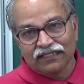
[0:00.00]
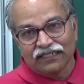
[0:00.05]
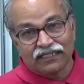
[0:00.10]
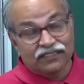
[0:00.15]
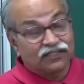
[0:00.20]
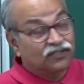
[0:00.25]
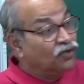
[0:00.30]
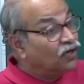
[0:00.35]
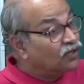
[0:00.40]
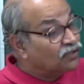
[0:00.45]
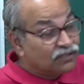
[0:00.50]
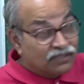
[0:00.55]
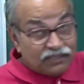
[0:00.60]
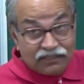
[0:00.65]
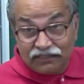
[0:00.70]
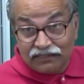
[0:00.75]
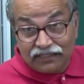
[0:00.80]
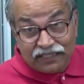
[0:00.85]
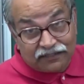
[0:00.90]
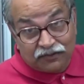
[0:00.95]
It's not
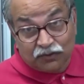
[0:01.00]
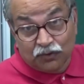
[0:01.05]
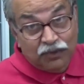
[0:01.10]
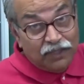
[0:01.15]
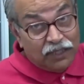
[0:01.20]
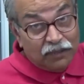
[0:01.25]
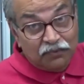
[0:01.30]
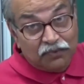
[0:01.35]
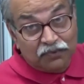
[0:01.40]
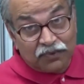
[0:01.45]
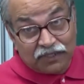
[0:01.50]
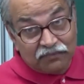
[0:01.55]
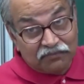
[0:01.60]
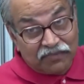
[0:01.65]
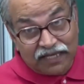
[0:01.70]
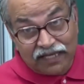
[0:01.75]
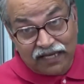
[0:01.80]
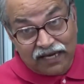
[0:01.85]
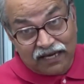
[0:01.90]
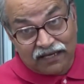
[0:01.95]
that Coulomb 1
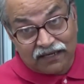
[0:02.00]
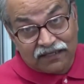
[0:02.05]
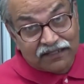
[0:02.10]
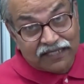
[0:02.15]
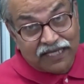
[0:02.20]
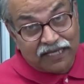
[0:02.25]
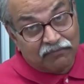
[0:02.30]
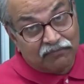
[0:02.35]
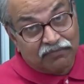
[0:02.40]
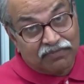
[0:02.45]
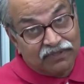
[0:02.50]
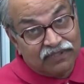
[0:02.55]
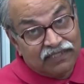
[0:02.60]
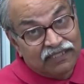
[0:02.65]
by R type,